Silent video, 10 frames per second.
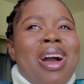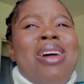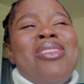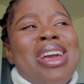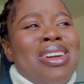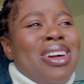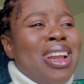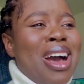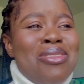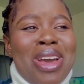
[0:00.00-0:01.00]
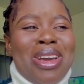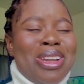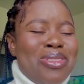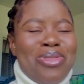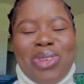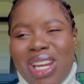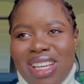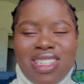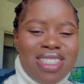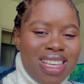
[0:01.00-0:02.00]
oh my god, how am I going to
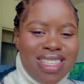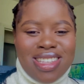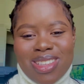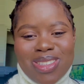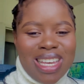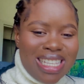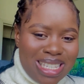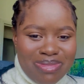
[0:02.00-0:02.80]
finish this in 20